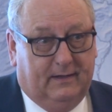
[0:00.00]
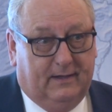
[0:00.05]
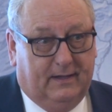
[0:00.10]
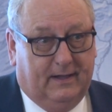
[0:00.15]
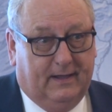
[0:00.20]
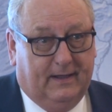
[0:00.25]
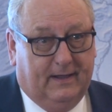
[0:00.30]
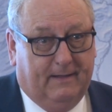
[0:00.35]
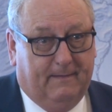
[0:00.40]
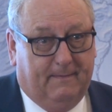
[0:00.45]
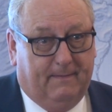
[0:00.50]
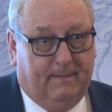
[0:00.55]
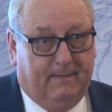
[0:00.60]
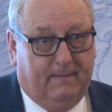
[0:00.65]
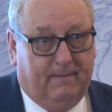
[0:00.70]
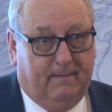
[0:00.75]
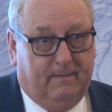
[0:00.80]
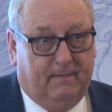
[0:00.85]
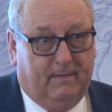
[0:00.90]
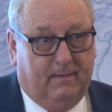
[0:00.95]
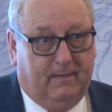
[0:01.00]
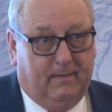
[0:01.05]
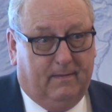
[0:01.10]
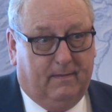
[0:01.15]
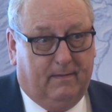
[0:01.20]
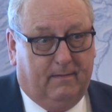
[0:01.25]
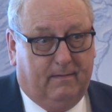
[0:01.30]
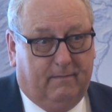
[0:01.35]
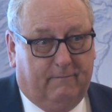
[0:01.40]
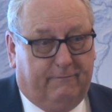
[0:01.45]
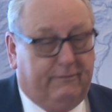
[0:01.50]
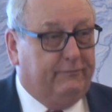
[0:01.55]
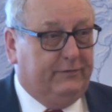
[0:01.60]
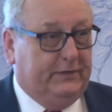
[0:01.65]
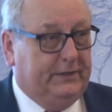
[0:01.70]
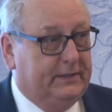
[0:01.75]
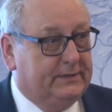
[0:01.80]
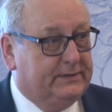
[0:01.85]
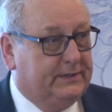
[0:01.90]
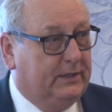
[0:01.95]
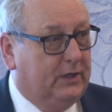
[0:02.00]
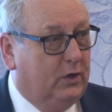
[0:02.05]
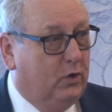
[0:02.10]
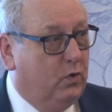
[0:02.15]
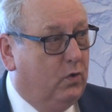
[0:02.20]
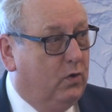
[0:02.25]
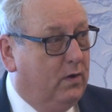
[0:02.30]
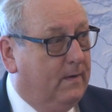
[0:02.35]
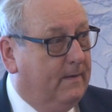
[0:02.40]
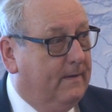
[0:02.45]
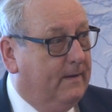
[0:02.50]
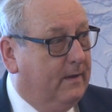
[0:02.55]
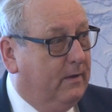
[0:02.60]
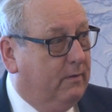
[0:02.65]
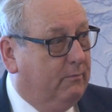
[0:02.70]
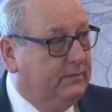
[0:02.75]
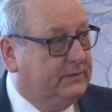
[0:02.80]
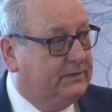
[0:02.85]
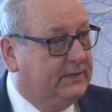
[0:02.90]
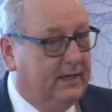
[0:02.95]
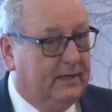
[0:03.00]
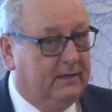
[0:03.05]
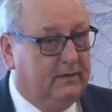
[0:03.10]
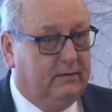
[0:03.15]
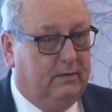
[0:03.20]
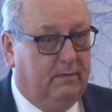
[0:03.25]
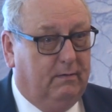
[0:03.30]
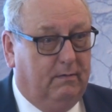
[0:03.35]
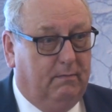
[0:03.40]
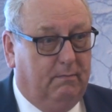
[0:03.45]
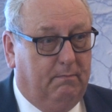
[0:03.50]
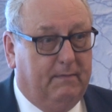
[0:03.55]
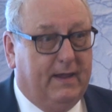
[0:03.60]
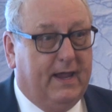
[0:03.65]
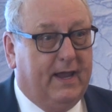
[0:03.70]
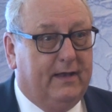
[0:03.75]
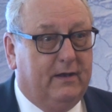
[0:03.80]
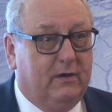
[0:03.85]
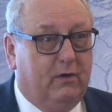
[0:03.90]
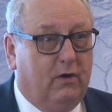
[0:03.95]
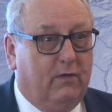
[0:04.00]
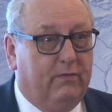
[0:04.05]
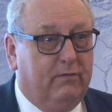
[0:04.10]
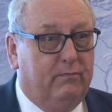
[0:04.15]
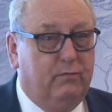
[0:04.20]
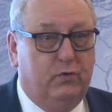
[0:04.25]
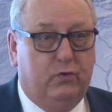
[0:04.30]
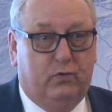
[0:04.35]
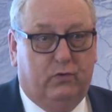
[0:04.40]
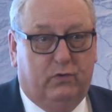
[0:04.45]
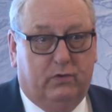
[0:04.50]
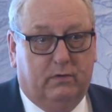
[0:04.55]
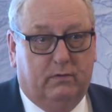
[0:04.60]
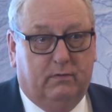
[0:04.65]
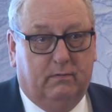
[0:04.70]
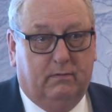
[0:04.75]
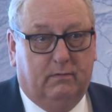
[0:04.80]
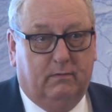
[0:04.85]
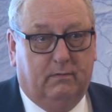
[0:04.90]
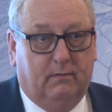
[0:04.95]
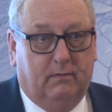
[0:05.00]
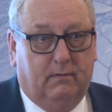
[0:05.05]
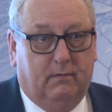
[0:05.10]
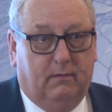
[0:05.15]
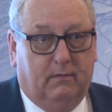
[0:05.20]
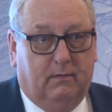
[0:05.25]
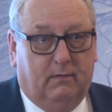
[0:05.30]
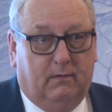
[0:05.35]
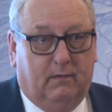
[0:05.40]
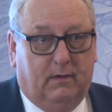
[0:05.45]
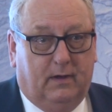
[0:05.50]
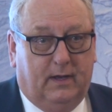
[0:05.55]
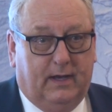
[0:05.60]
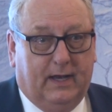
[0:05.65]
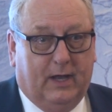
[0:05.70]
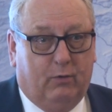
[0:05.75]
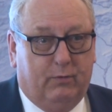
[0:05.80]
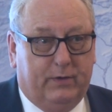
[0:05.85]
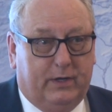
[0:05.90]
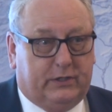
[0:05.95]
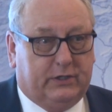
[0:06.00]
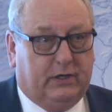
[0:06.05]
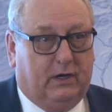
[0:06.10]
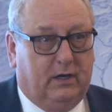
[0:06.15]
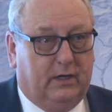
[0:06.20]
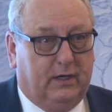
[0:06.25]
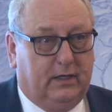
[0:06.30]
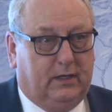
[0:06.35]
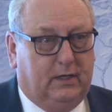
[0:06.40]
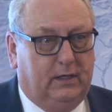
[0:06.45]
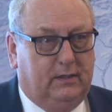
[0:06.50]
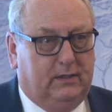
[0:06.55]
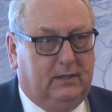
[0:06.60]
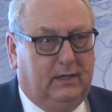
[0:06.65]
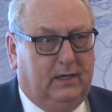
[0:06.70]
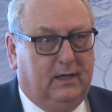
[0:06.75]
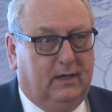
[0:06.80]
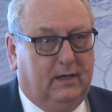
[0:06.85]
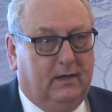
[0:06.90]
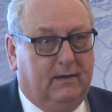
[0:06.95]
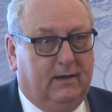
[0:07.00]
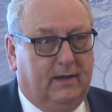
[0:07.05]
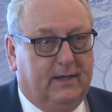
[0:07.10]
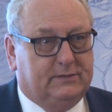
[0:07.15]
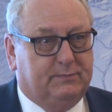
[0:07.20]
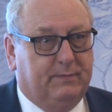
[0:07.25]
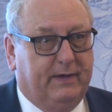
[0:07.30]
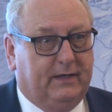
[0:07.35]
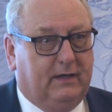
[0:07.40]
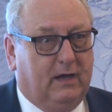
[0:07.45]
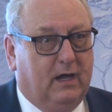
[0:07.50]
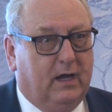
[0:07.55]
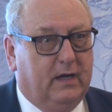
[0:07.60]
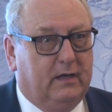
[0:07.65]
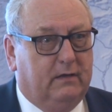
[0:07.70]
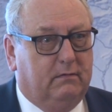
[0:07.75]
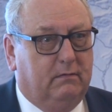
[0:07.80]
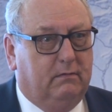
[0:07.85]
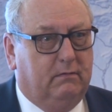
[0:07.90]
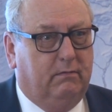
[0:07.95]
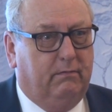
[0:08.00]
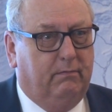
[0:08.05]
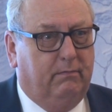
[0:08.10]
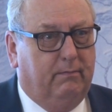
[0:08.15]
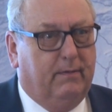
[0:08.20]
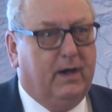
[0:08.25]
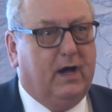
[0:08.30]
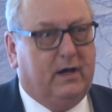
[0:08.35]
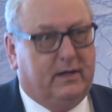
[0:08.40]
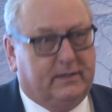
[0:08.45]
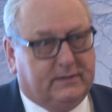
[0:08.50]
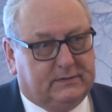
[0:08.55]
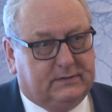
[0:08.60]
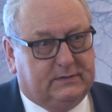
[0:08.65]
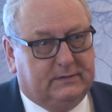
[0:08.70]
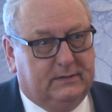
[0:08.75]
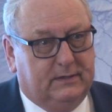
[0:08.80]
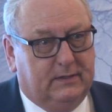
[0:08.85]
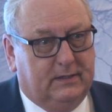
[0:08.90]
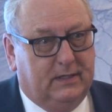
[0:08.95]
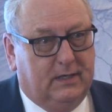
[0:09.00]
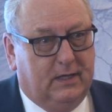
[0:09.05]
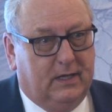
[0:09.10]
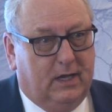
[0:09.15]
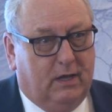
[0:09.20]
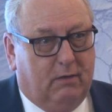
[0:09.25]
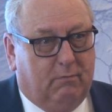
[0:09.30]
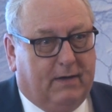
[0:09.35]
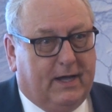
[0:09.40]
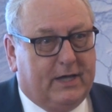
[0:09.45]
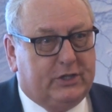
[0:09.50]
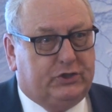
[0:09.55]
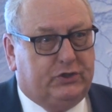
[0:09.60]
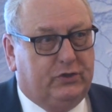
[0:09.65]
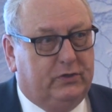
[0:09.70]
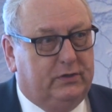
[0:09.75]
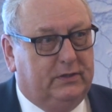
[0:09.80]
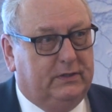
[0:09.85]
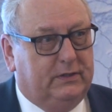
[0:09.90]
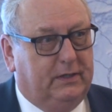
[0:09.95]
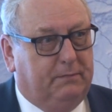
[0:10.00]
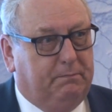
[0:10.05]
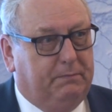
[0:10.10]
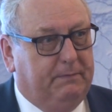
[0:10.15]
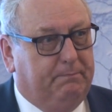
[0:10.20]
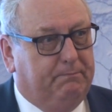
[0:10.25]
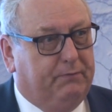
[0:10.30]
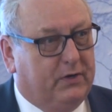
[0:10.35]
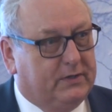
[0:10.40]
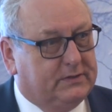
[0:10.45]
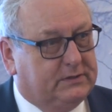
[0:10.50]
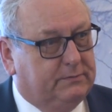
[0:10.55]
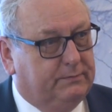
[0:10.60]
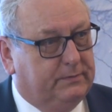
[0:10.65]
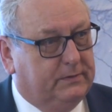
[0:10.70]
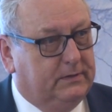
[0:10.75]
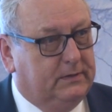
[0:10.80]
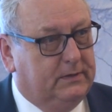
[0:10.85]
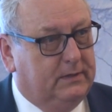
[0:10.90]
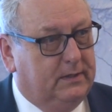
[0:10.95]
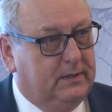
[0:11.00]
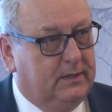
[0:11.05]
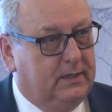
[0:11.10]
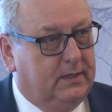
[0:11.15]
Uh, 50 years ago, we sent men on the moon, and now we are targeting, as mankind, Mars. Why shouldn't it be possible